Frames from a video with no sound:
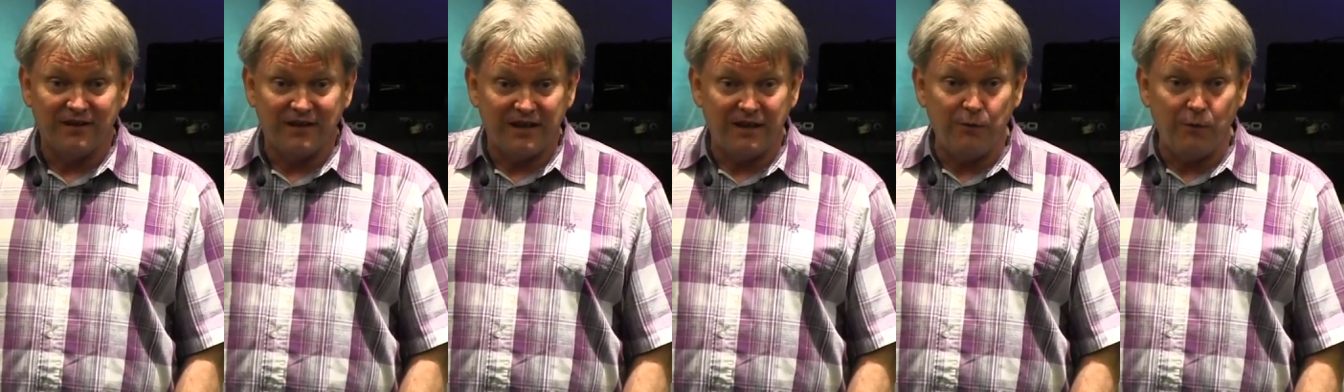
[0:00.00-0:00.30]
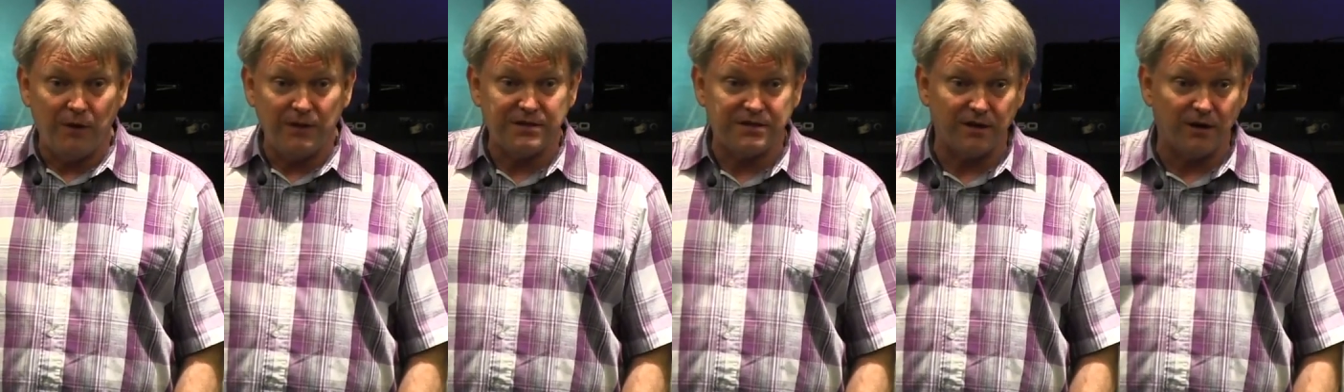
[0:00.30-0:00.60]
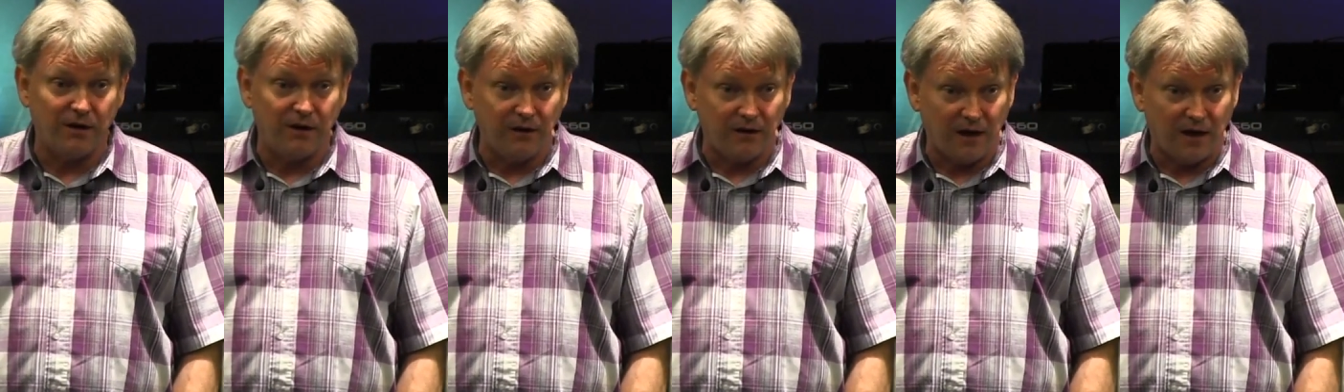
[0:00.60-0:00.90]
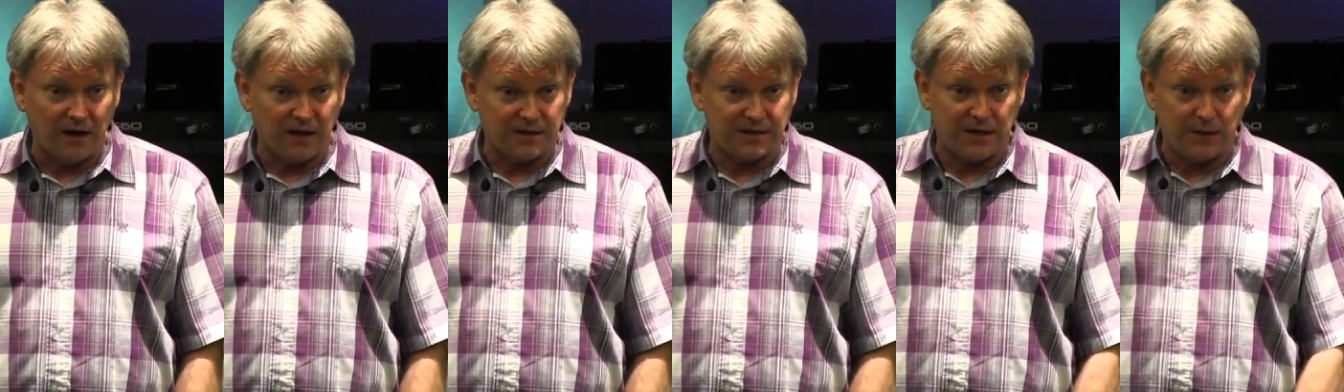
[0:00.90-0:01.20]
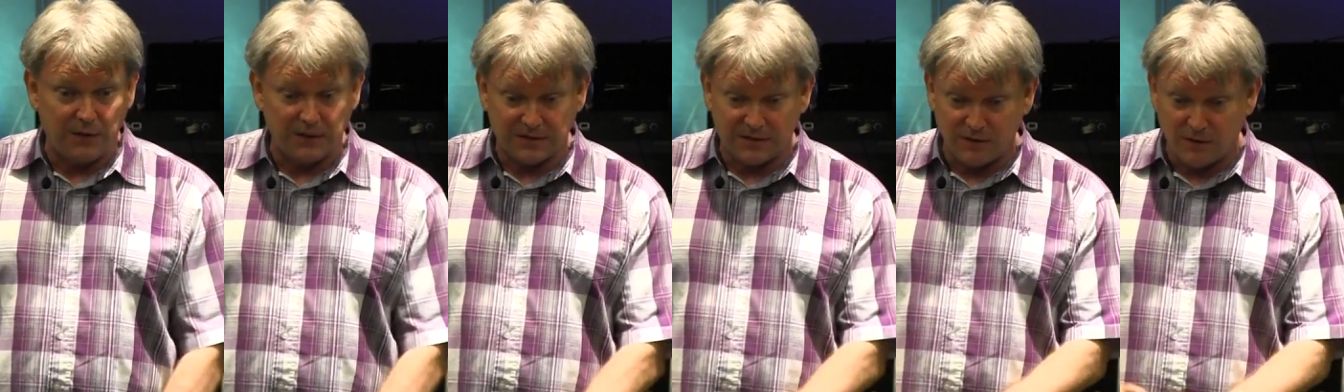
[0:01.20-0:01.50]
He wants to hurt us. He
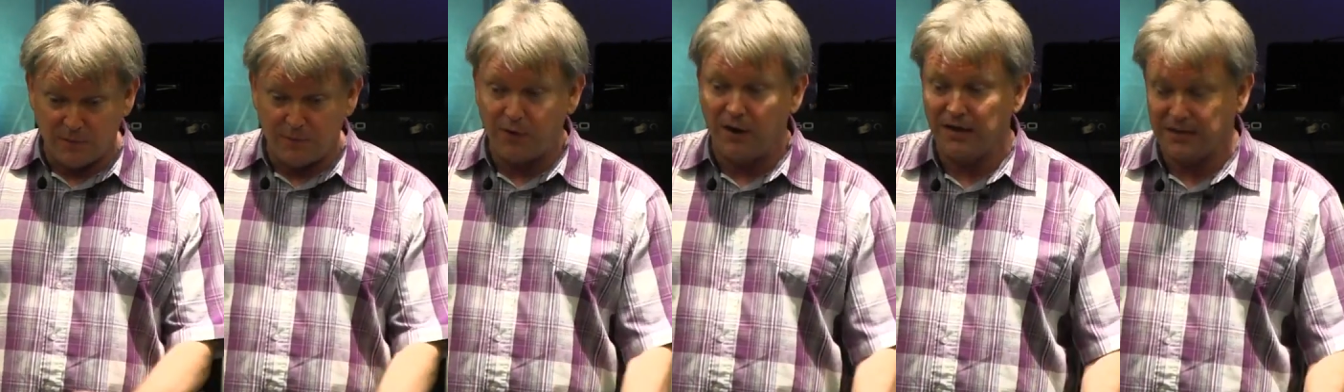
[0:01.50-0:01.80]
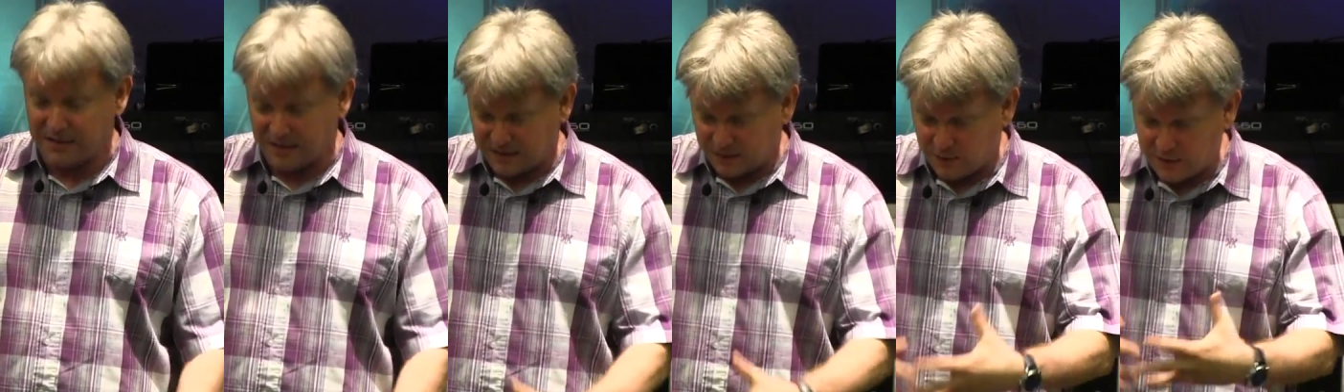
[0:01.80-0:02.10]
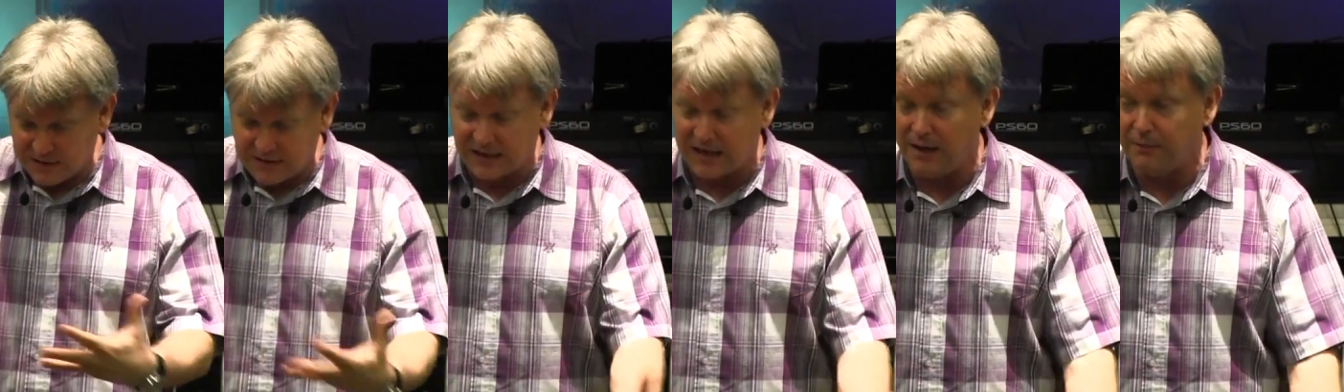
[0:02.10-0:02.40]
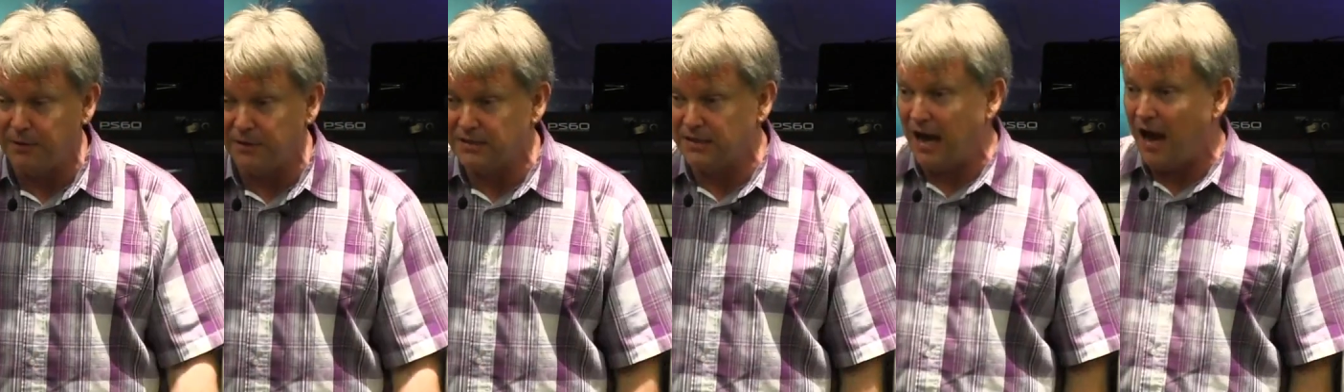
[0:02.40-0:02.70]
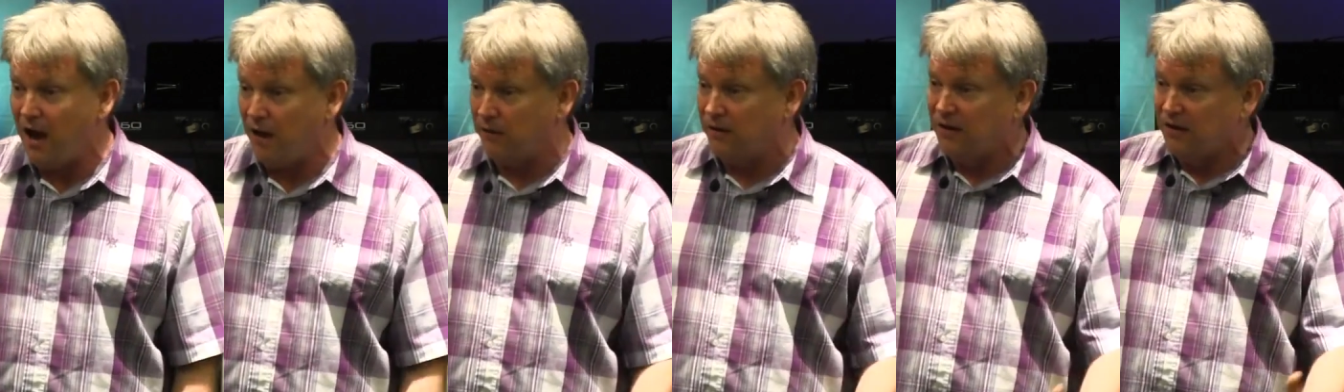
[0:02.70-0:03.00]
wants to oppress us. He wants to keep us
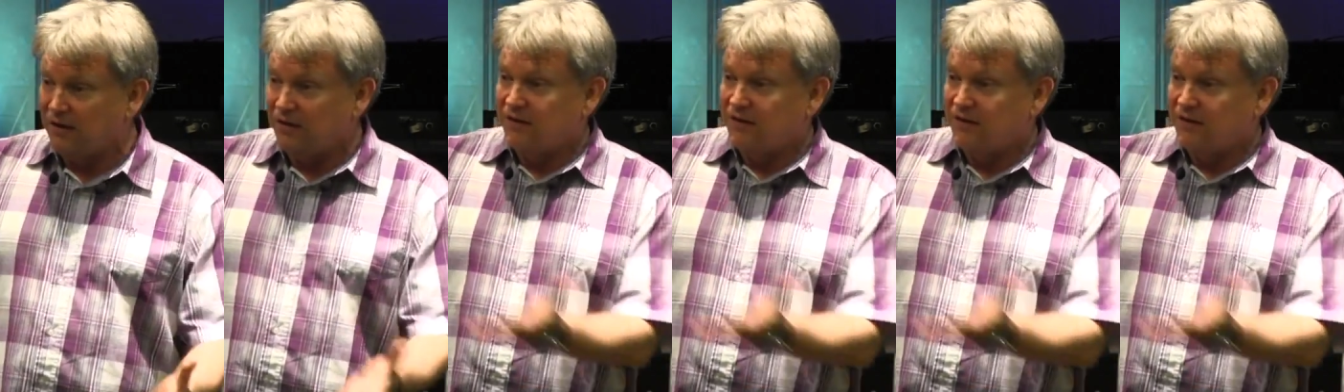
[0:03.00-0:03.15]
down.